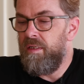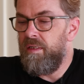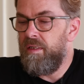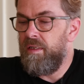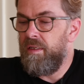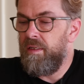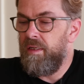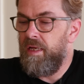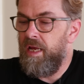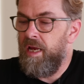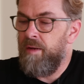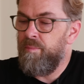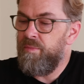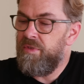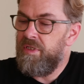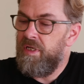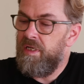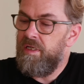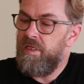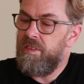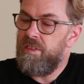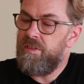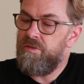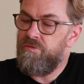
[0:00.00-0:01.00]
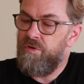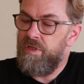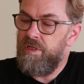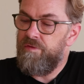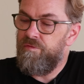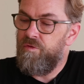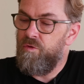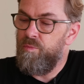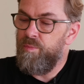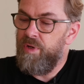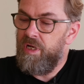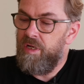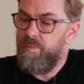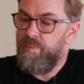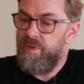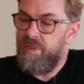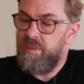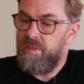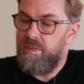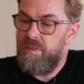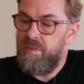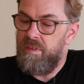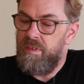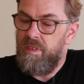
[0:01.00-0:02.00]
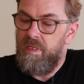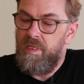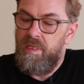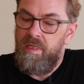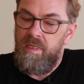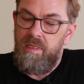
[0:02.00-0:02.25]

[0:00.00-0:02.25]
The M10 is 24 megapixel.